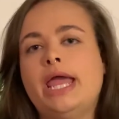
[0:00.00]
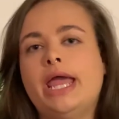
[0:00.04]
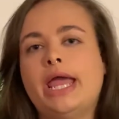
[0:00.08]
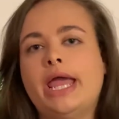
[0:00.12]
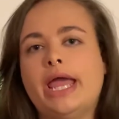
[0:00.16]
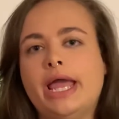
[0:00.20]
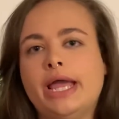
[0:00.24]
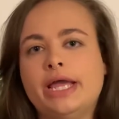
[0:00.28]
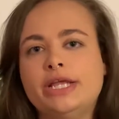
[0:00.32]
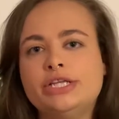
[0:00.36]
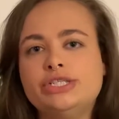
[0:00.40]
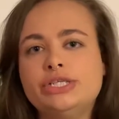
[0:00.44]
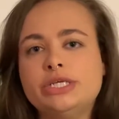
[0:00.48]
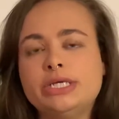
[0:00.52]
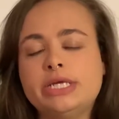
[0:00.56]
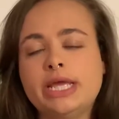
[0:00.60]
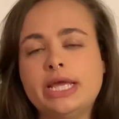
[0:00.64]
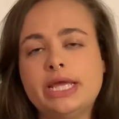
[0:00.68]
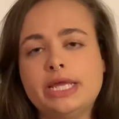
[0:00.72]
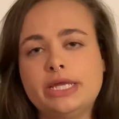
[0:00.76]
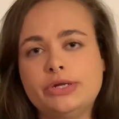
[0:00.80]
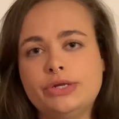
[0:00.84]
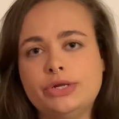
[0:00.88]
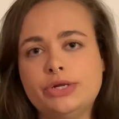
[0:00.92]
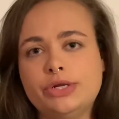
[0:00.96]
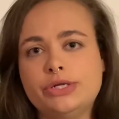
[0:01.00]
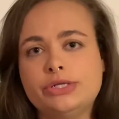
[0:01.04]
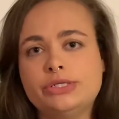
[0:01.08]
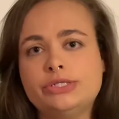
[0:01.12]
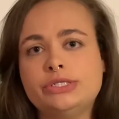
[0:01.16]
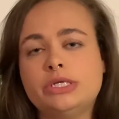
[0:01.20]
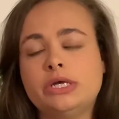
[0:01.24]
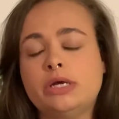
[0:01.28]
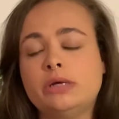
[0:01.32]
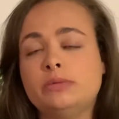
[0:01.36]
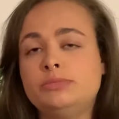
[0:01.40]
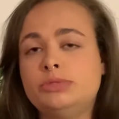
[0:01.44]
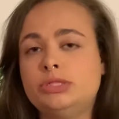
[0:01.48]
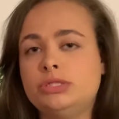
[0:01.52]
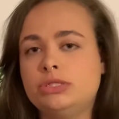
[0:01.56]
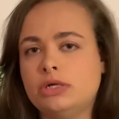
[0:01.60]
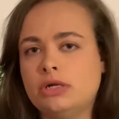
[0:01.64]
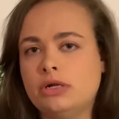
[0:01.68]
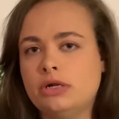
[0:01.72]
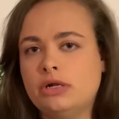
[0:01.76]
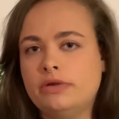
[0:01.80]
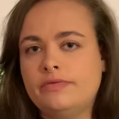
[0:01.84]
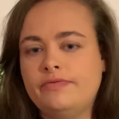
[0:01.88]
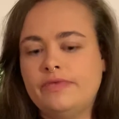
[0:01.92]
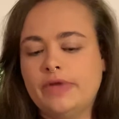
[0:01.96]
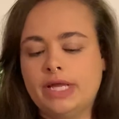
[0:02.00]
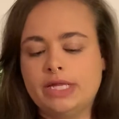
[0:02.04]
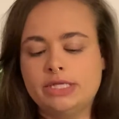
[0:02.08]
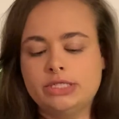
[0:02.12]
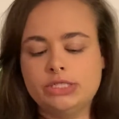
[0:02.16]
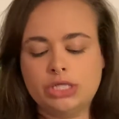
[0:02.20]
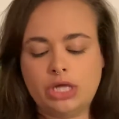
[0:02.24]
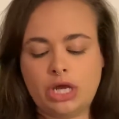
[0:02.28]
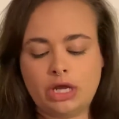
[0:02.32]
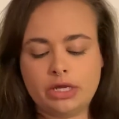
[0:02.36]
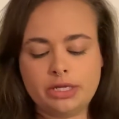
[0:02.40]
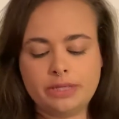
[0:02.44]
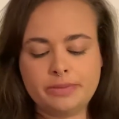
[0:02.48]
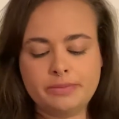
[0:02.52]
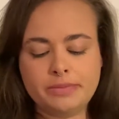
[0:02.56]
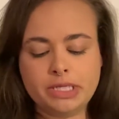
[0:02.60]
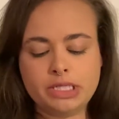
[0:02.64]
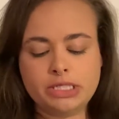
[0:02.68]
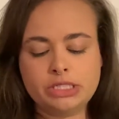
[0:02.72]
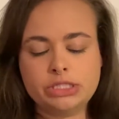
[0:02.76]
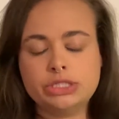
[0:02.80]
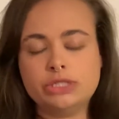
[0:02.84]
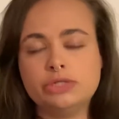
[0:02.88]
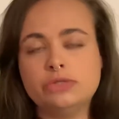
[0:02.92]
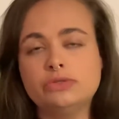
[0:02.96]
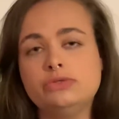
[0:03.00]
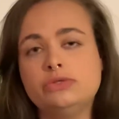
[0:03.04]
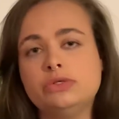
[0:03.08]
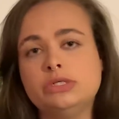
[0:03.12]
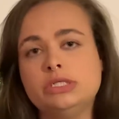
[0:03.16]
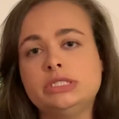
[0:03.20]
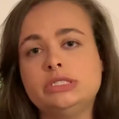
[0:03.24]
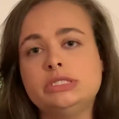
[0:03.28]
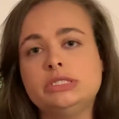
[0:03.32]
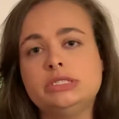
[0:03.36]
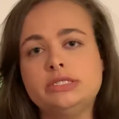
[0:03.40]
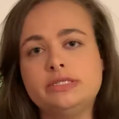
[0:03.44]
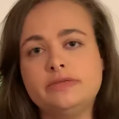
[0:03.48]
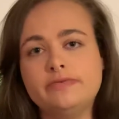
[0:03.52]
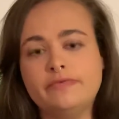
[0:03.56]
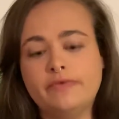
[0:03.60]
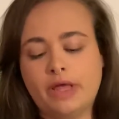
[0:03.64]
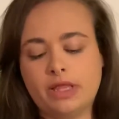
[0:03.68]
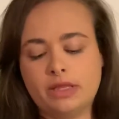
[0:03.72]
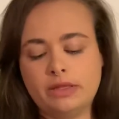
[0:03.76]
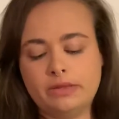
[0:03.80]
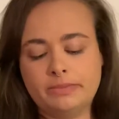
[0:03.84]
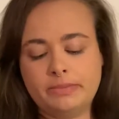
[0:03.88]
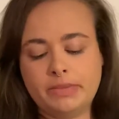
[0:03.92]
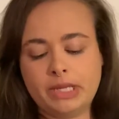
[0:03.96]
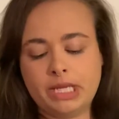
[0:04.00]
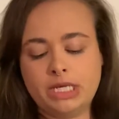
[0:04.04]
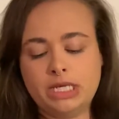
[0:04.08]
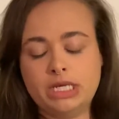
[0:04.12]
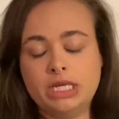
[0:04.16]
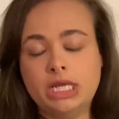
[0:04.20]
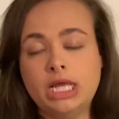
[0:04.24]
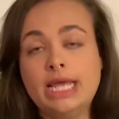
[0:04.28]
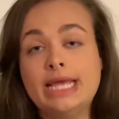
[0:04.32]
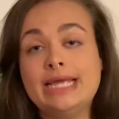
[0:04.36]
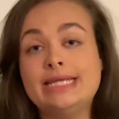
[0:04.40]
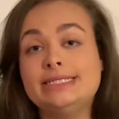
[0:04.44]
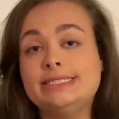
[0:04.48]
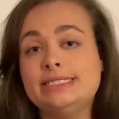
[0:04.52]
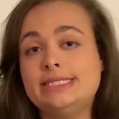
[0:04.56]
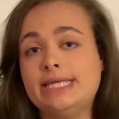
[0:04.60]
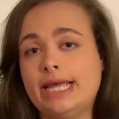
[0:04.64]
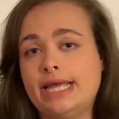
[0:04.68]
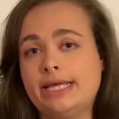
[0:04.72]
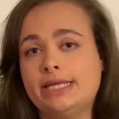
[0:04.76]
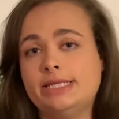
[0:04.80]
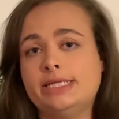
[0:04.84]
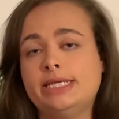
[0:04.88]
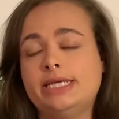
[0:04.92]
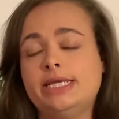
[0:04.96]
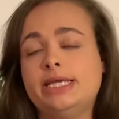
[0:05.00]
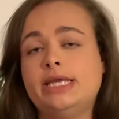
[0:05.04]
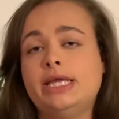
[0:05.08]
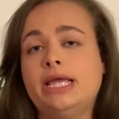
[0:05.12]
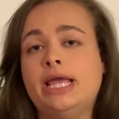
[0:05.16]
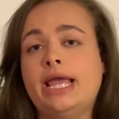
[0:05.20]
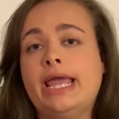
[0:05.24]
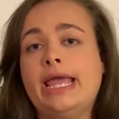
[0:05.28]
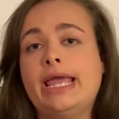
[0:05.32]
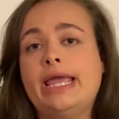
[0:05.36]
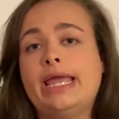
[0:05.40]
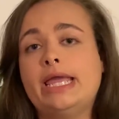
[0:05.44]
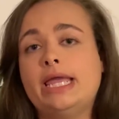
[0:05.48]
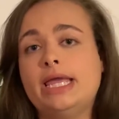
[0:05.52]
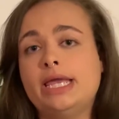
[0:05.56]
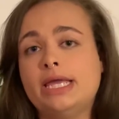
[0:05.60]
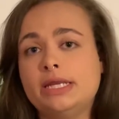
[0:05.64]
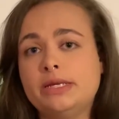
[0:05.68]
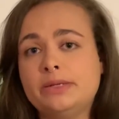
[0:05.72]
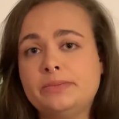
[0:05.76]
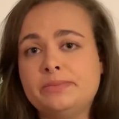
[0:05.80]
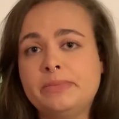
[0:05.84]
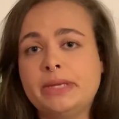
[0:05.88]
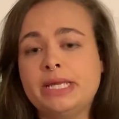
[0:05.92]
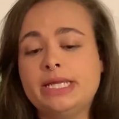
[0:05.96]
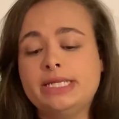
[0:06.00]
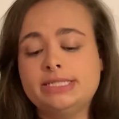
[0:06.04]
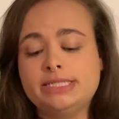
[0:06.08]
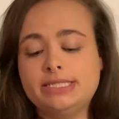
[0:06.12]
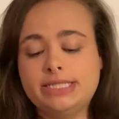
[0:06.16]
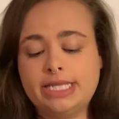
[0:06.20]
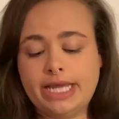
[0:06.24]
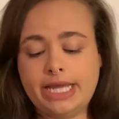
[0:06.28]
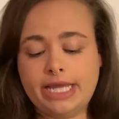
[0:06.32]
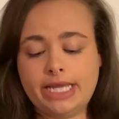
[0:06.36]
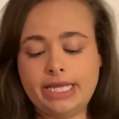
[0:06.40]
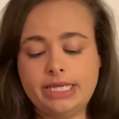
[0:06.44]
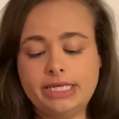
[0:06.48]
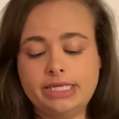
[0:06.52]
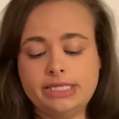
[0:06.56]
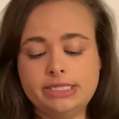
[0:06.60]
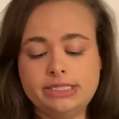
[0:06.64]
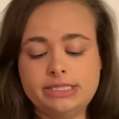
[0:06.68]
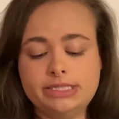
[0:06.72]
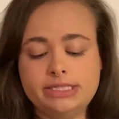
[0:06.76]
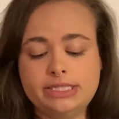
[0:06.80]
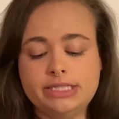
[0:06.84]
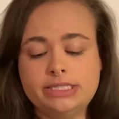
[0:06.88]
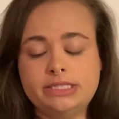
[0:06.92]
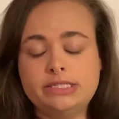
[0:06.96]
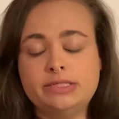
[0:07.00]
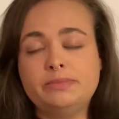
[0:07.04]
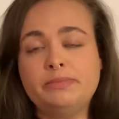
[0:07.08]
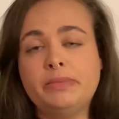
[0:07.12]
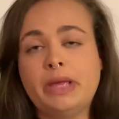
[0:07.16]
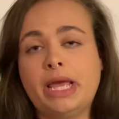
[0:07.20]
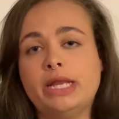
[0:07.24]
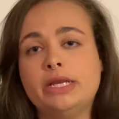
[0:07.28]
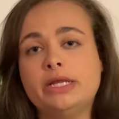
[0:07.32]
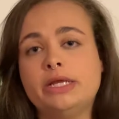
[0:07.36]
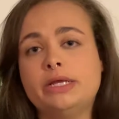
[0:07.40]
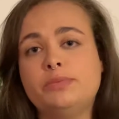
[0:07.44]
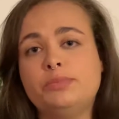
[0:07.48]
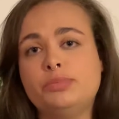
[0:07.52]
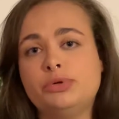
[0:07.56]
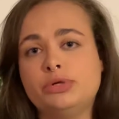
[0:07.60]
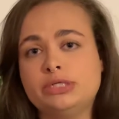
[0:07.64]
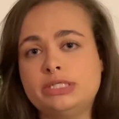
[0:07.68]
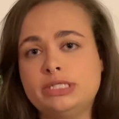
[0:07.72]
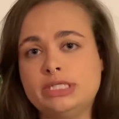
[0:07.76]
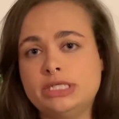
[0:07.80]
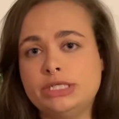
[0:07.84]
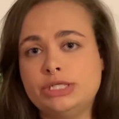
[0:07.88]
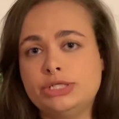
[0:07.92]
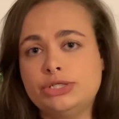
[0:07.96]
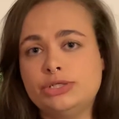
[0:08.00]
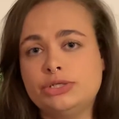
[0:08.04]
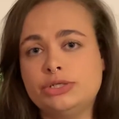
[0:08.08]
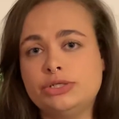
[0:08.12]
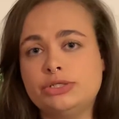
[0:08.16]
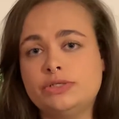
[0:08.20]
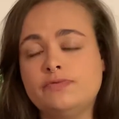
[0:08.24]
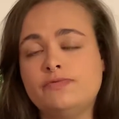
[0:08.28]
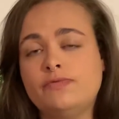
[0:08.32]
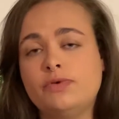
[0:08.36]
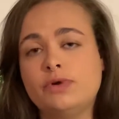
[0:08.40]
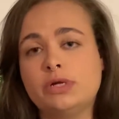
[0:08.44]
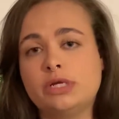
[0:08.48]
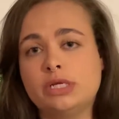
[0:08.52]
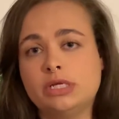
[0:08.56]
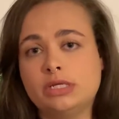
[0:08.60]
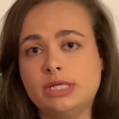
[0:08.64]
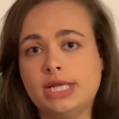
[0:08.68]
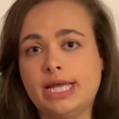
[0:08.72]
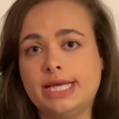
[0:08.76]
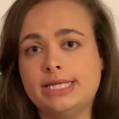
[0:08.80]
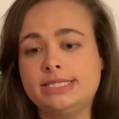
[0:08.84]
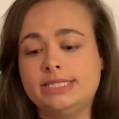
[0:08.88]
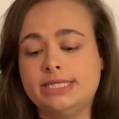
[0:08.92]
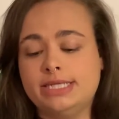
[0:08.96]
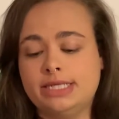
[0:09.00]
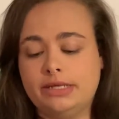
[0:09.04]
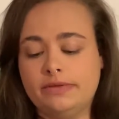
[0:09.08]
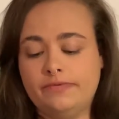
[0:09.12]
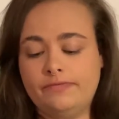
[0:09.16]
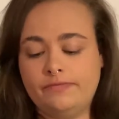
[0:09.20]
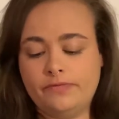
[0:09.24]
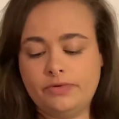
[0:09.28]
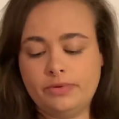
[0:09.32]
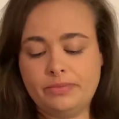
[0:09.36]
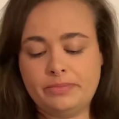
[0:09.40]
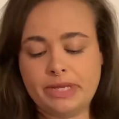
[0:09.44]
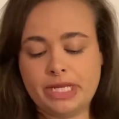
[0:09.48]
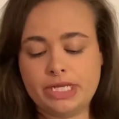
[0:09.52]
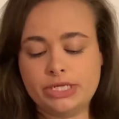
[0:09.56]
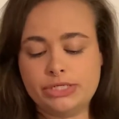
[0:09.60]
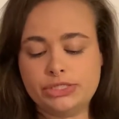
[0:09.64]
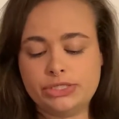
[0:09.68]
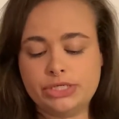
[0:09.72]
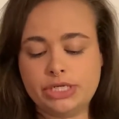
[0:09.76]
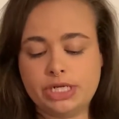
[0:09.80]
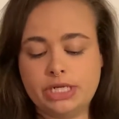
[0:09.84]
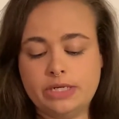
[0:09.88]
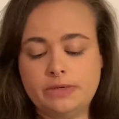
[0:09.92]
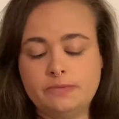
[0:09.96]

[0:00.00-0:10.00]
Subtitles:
Educators observe and document children's development daily and maintain systematic procedures for collecting information.